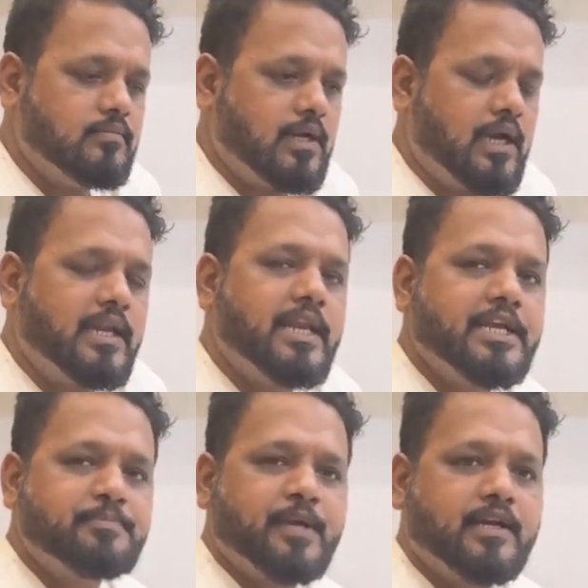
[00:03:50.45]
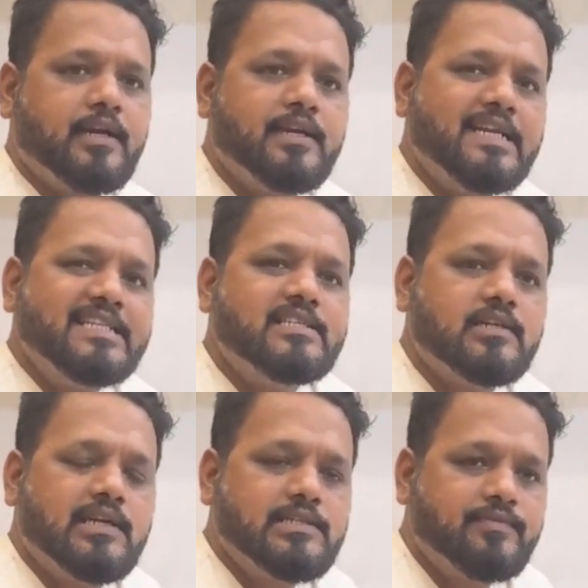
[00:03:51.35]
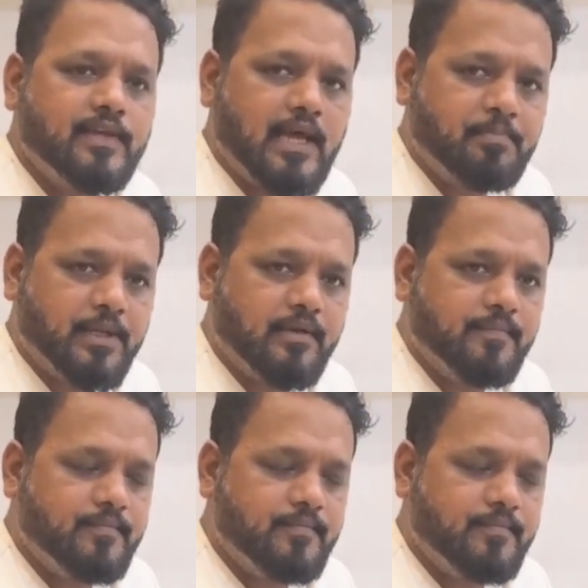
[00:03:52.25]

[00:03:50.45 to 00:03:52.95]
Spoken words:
unexpected incidents will happen,